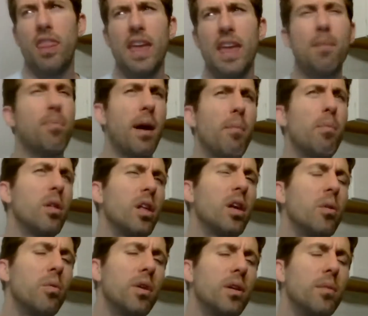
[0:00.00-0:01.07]
they
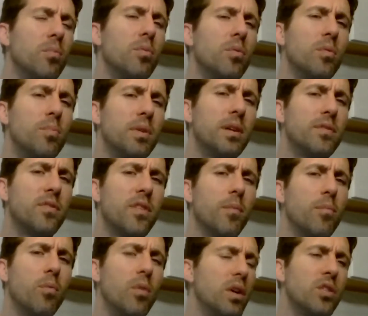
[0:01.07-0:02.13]
probably would be
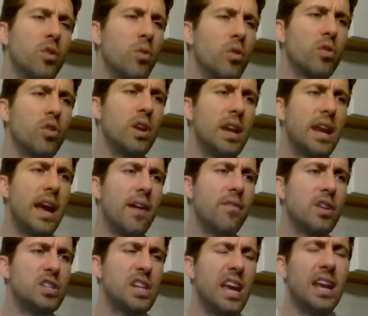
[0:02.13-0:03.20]
from what the recruiting
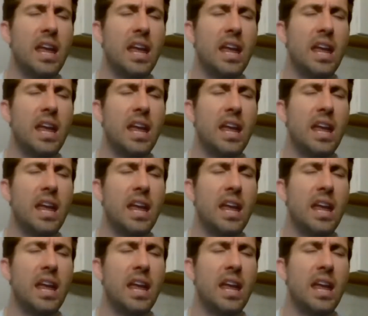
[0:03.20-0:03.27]
average.